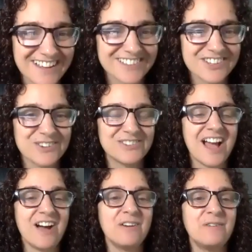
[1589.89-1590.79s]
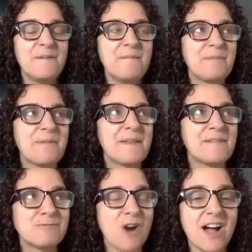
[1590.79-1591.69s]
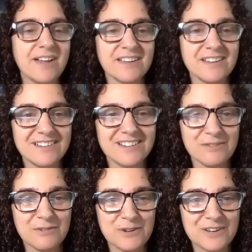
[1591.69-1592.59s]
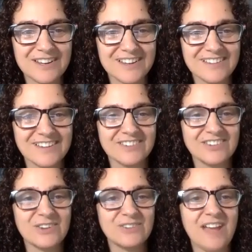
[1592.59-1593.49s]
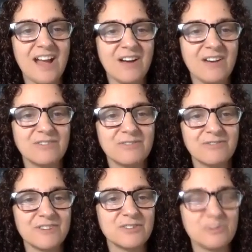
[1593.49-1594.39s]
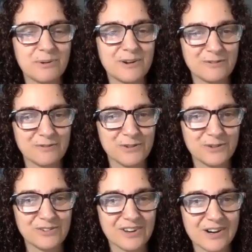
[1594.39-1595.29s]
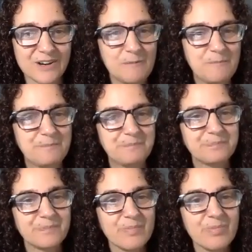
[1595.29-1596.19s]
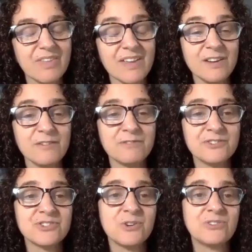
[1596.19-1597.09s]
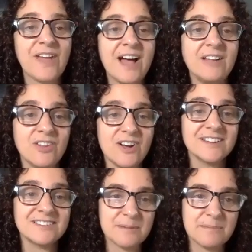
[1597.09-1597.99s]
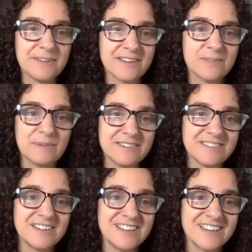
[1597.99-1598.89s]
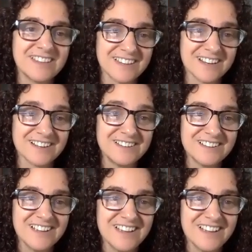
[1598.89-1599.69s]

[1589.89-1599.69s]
It shows how rotten the food is. It shows how freezer burnt foods are. It shows how long something has been sitting in there.